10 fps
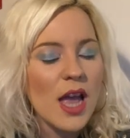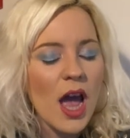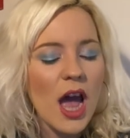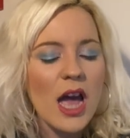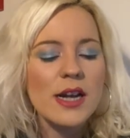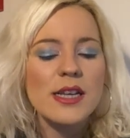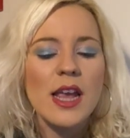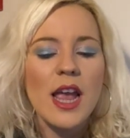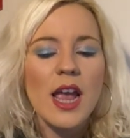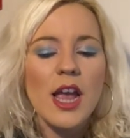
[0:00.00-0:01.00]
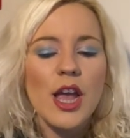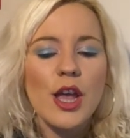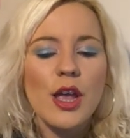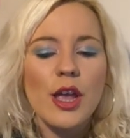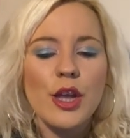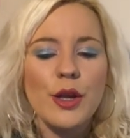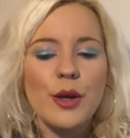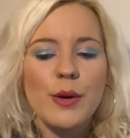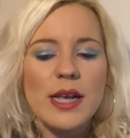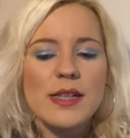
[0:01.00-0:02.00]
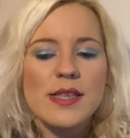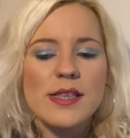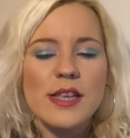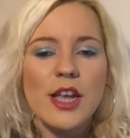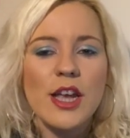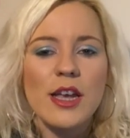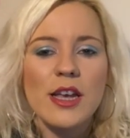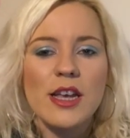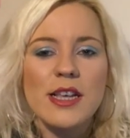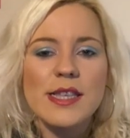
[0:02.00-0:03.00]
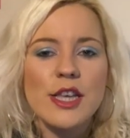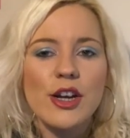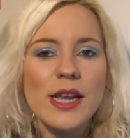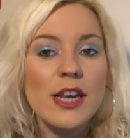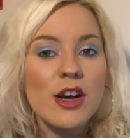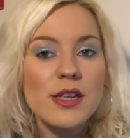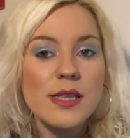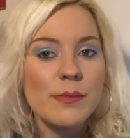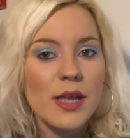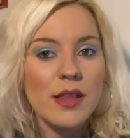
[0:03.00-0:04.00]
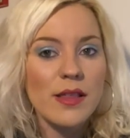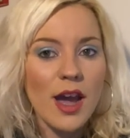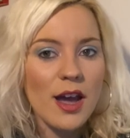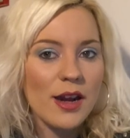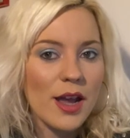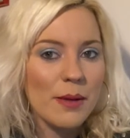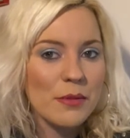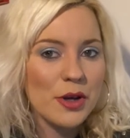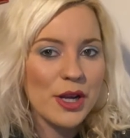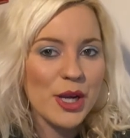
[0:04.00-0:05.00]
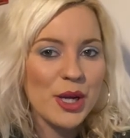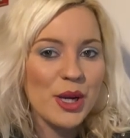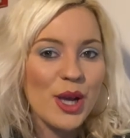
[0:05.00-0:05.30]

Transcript: And, you know, it's certainly not something that I'm gonna